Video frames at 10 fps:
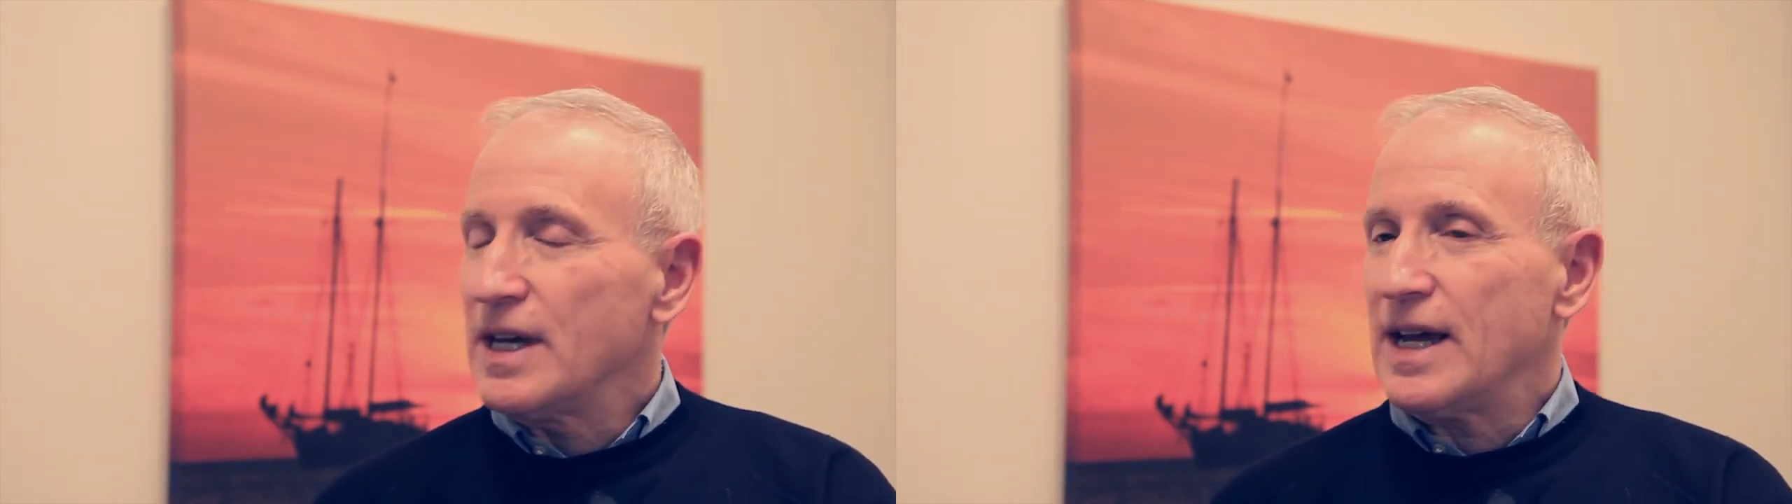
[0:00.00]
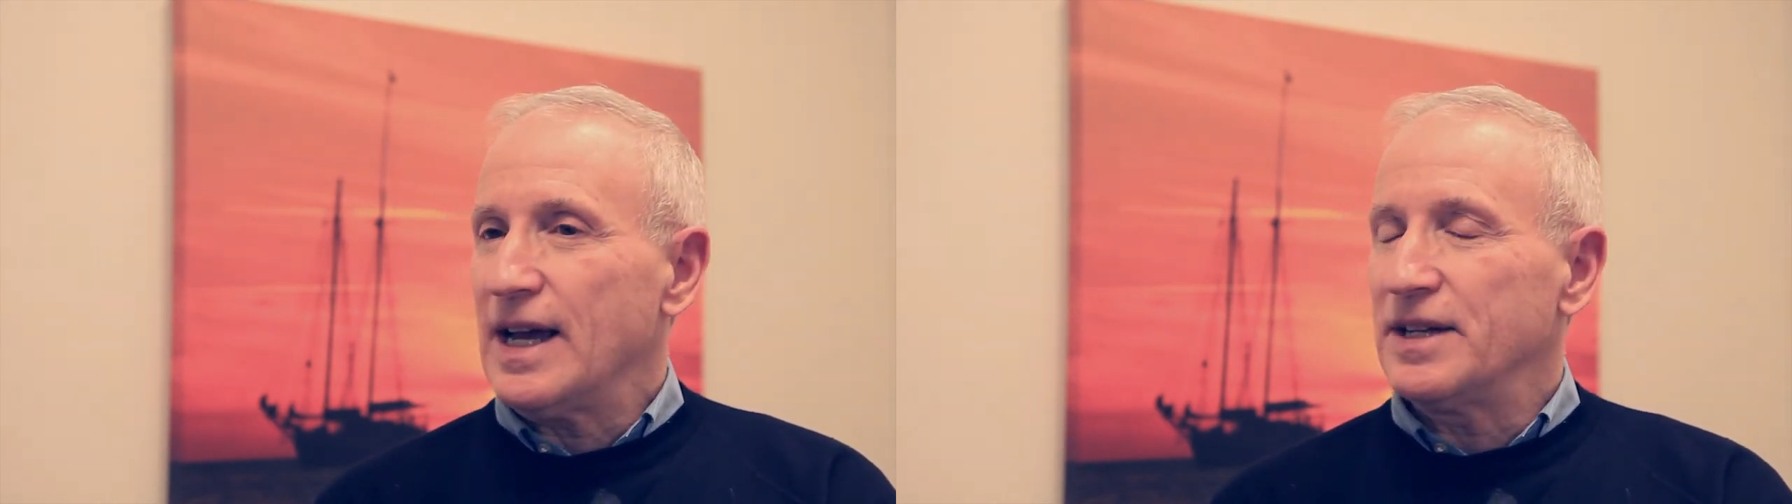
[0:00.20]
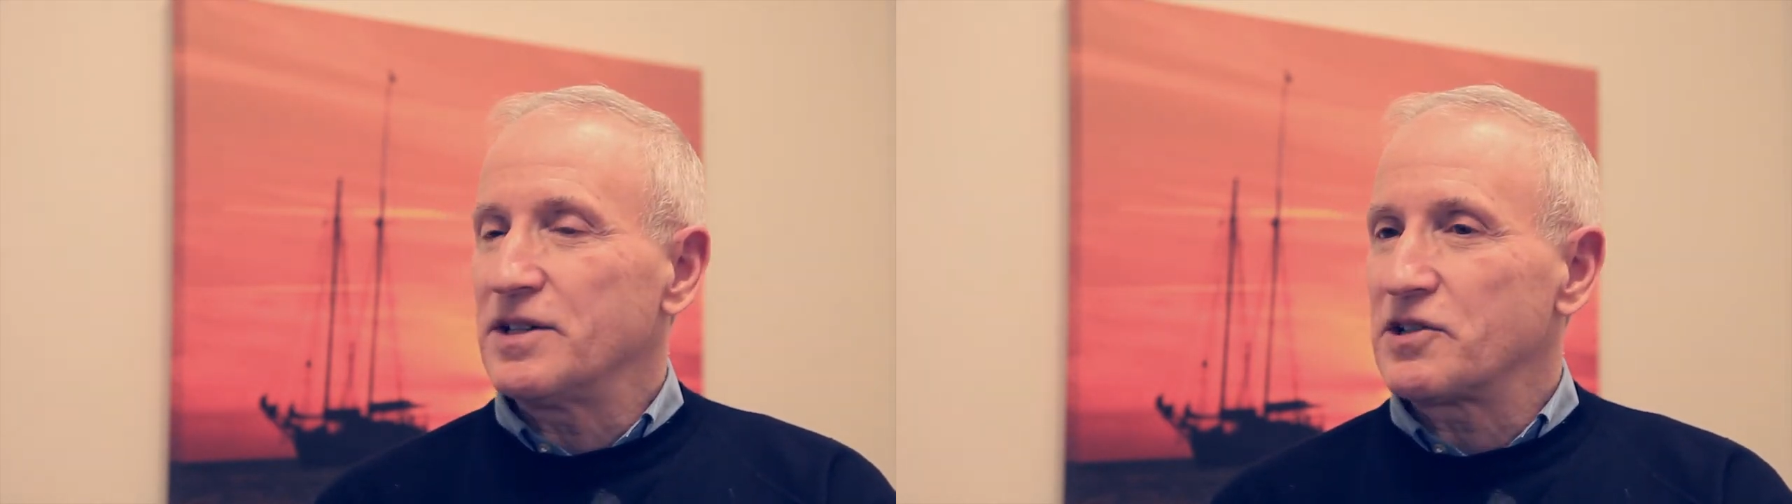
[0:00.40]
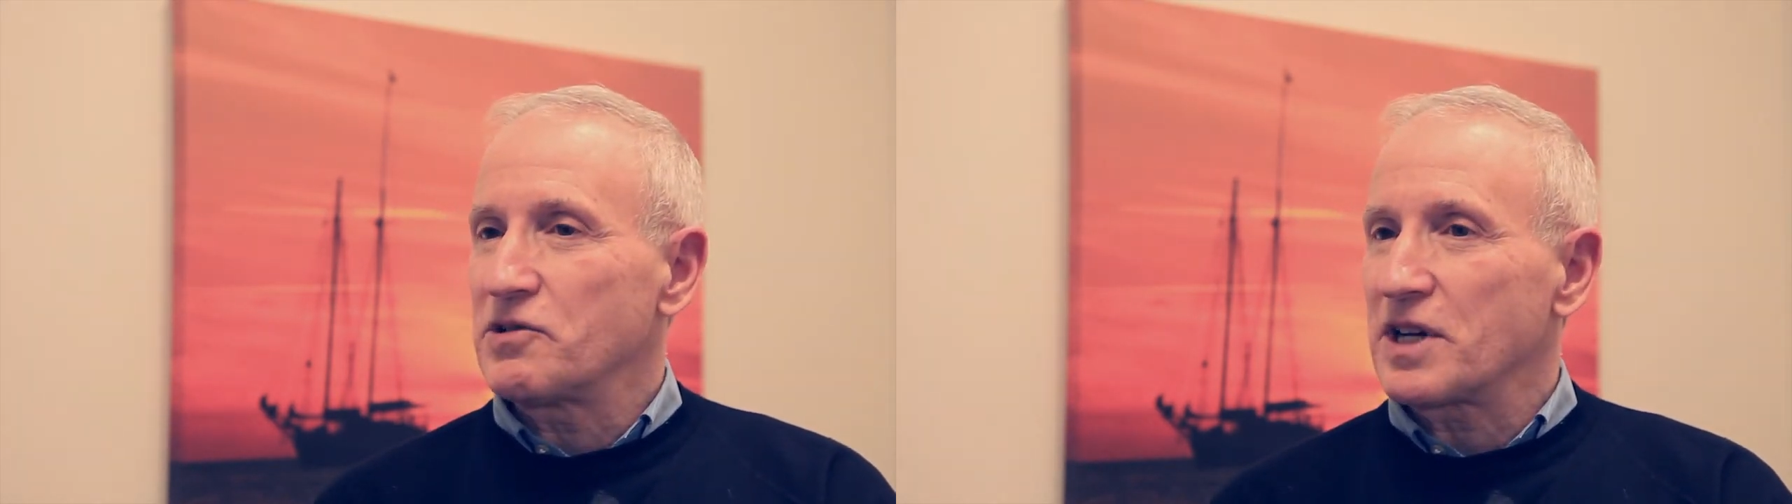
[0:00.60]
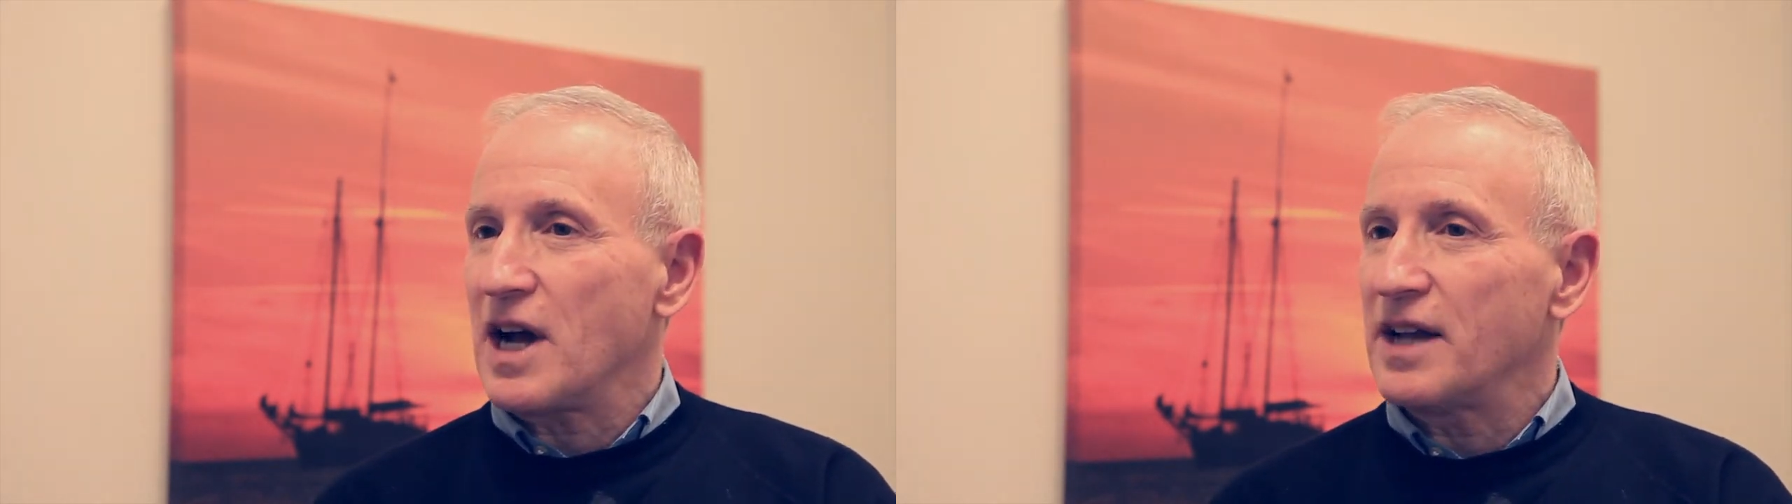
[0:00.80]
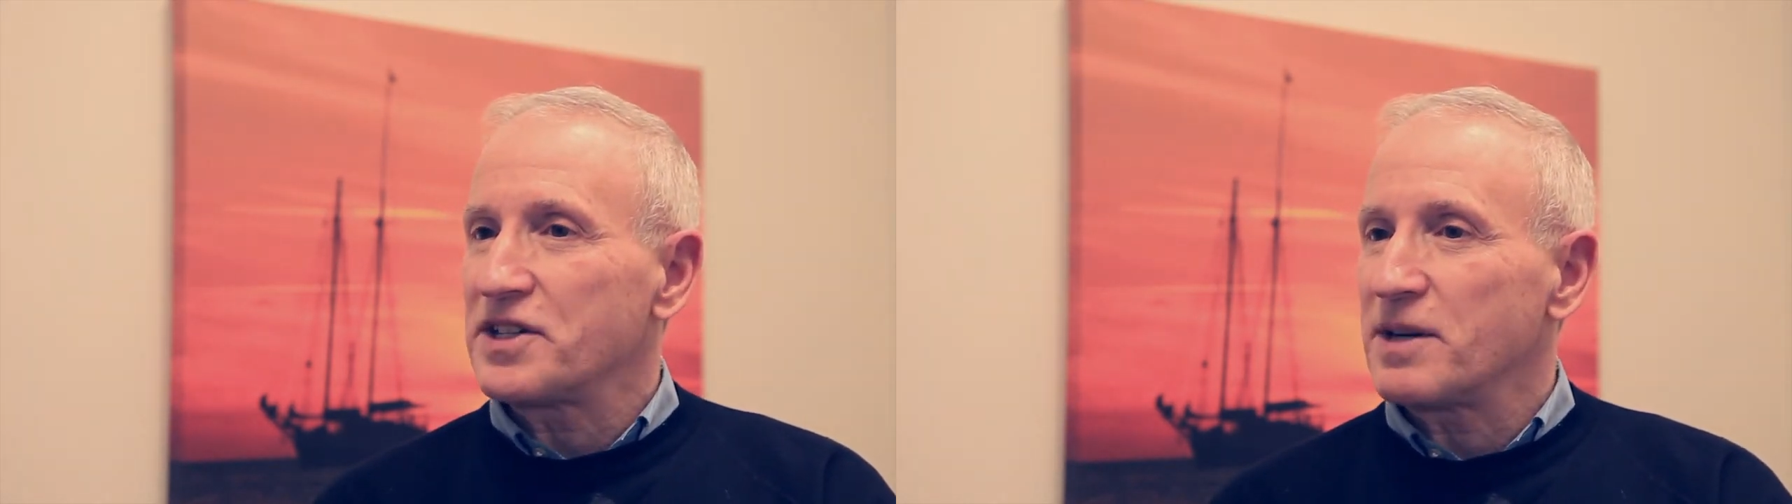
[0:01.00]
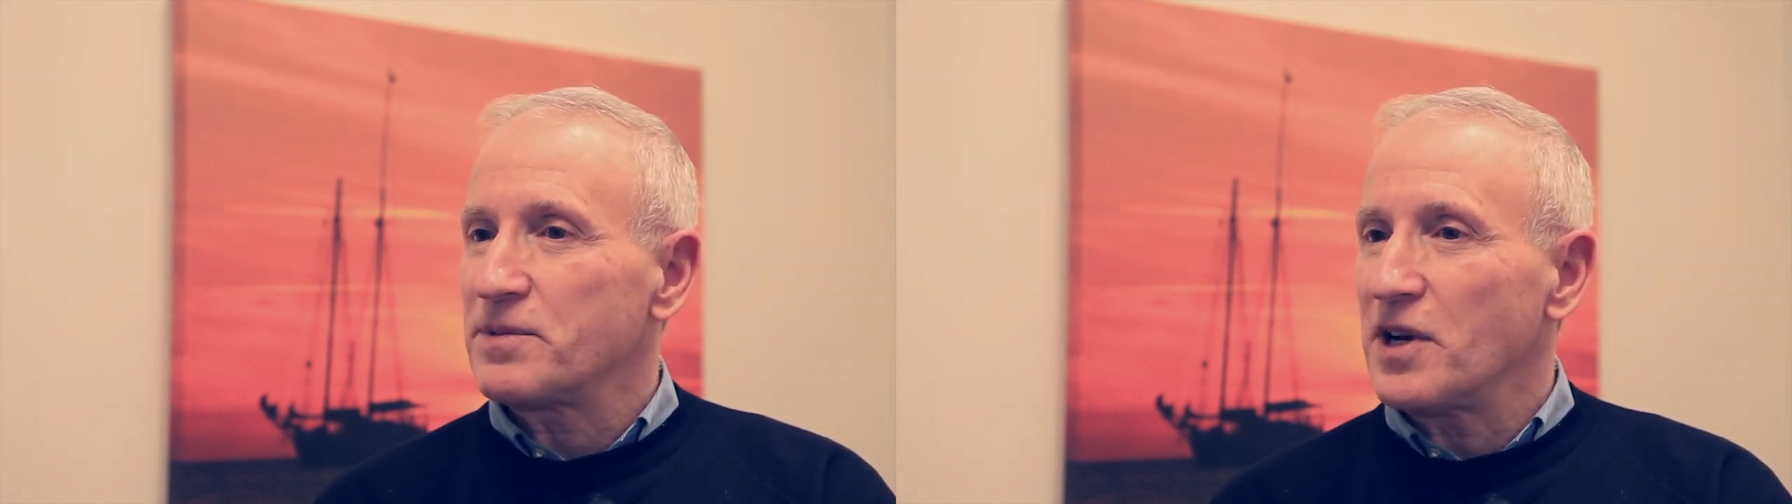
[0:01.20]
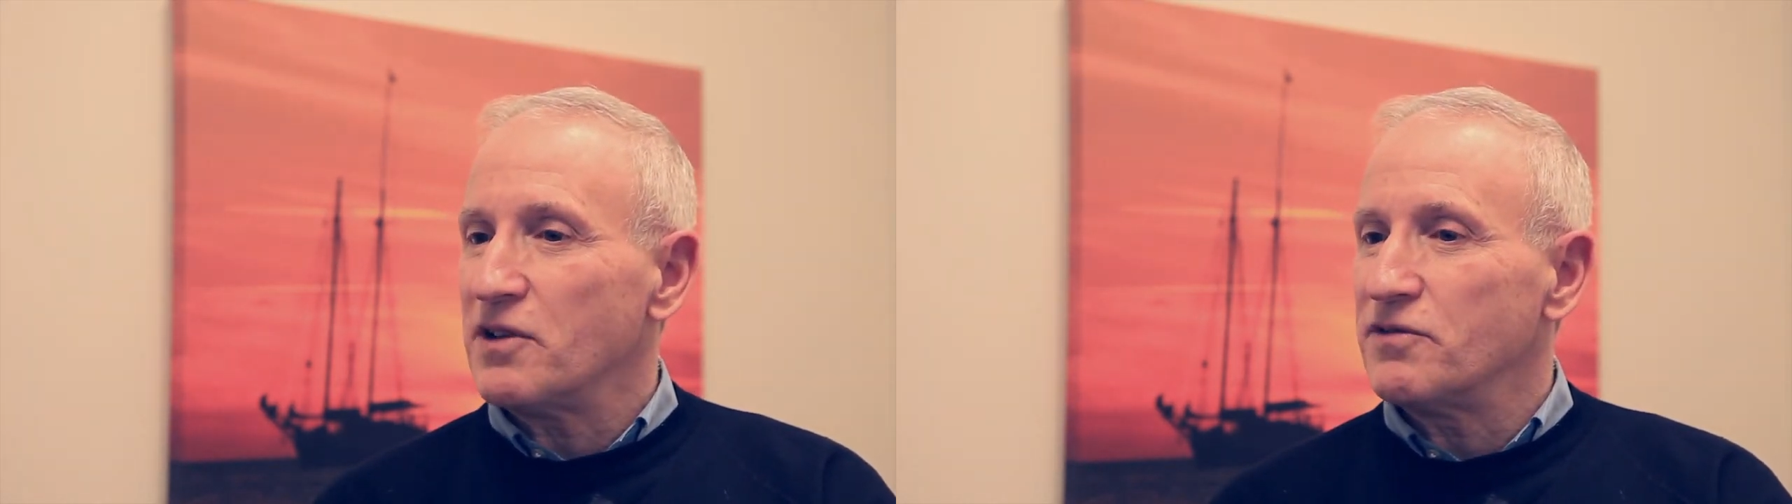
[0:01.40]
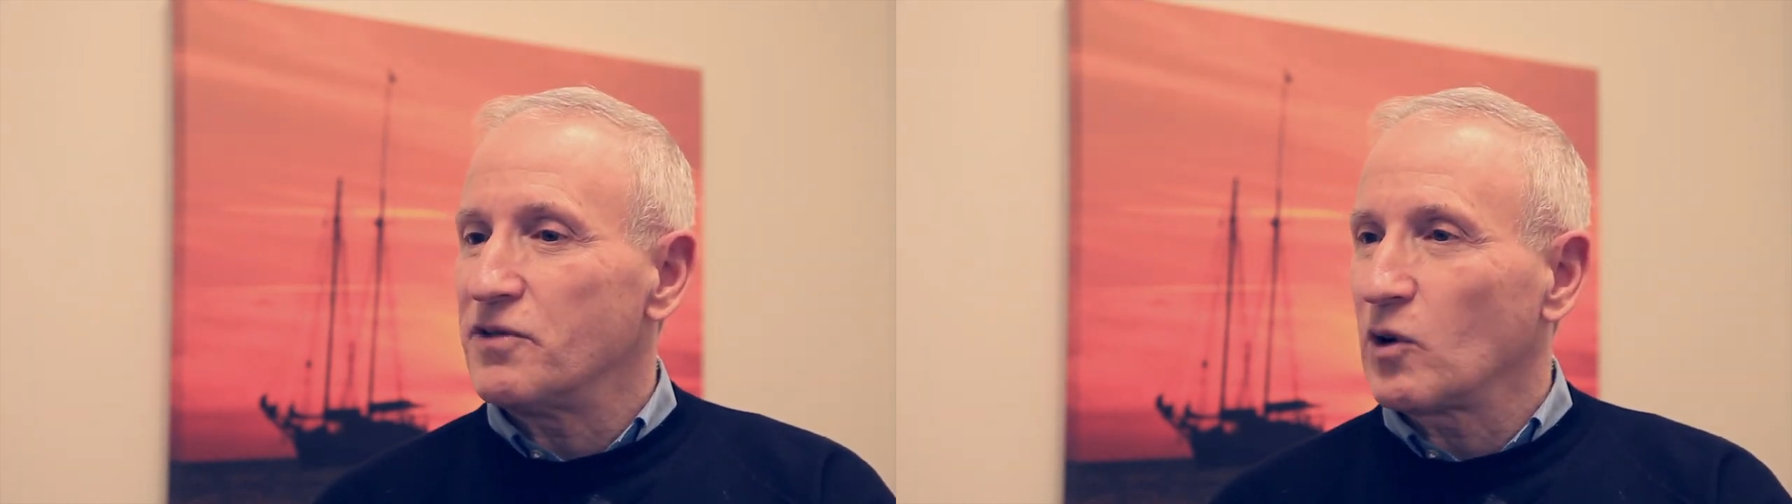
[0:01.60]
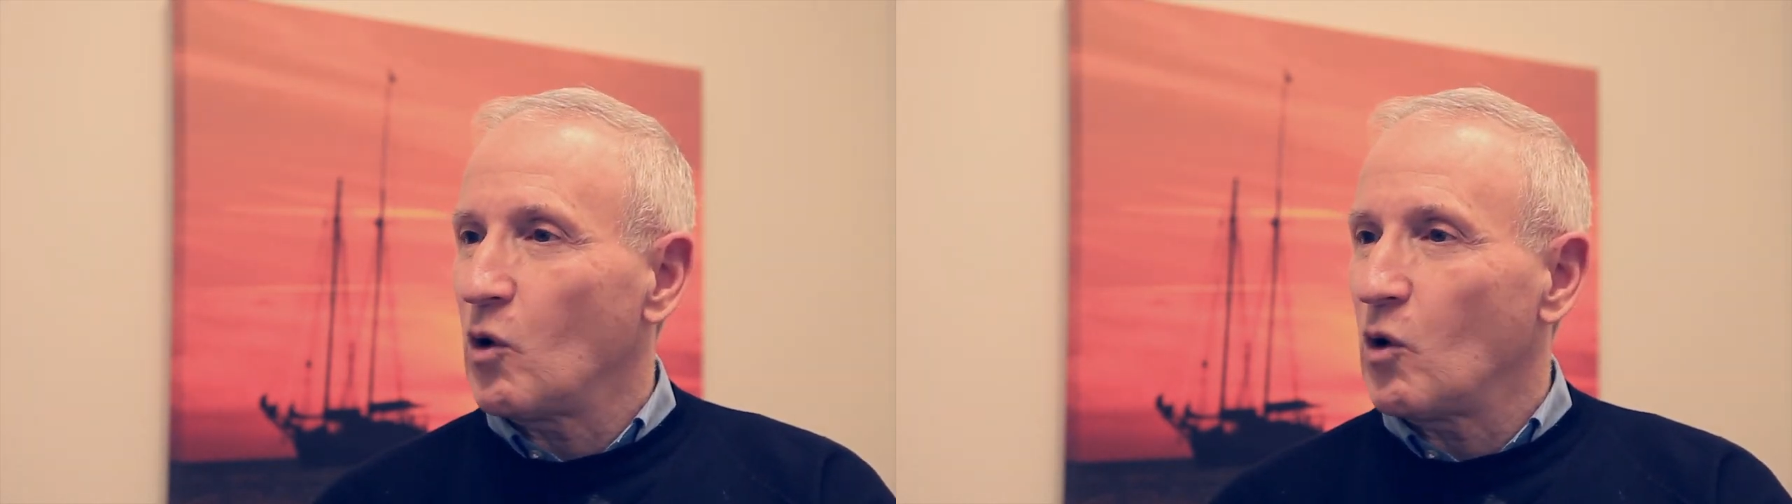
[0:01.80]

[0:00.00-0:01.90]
And so the concept of